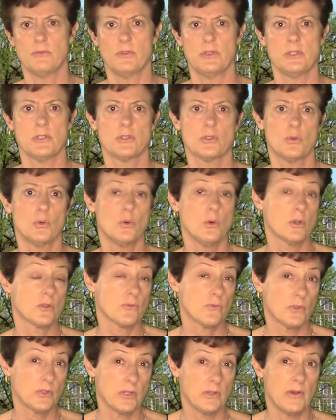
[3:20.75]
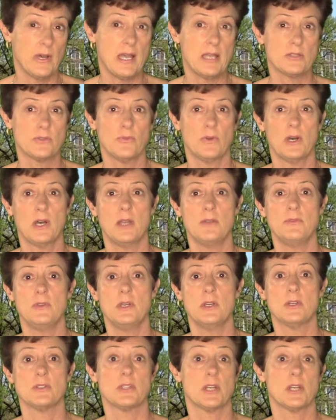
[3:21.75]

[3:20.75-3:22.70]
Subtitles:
for this course for the last 5 years,